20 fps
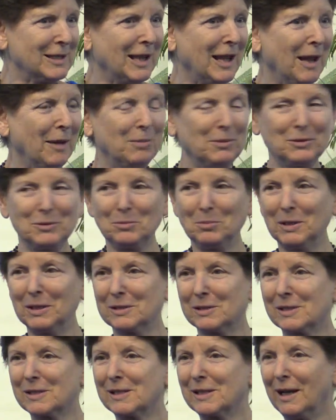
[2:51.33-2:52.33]
He happened to be
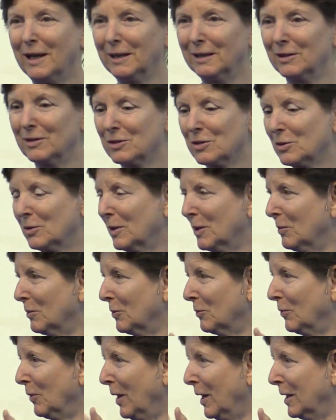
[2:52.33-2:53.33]
in silence, so he
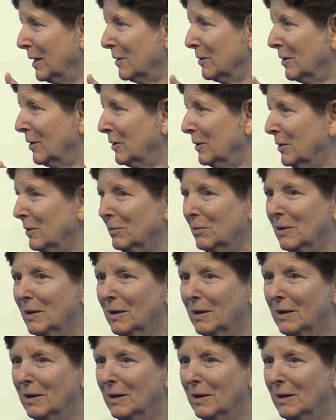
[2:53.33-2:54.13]
would write on